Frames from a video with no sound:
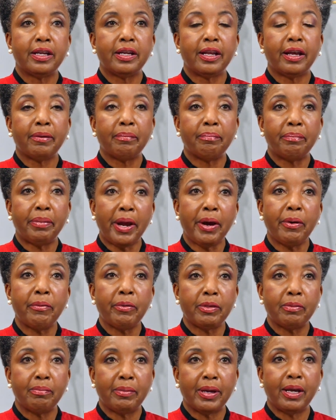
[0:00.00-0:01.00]
Now, bear
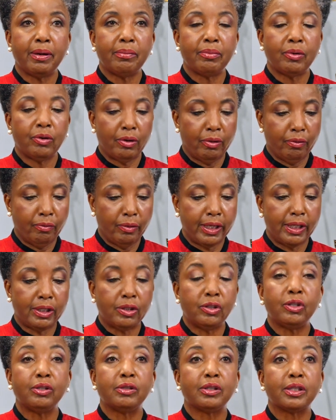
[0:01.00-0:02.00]
with me. I'm going to
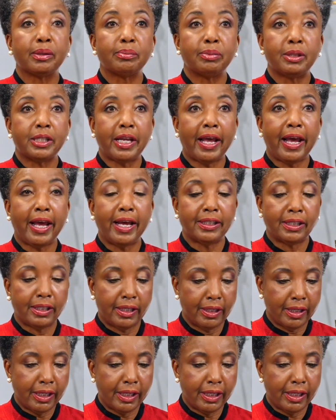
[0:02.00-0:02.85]
read you some stats,